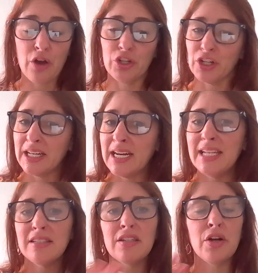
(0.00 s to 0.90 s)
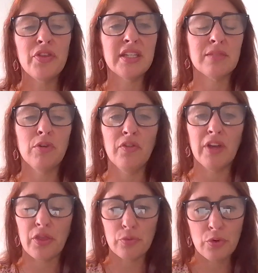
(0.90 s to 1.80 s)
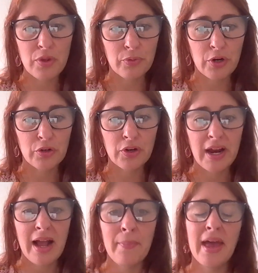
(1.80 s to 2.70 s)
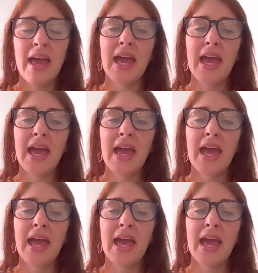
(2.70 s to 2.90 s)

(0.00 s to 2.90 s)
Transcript: You're going to need to know this moving through the program,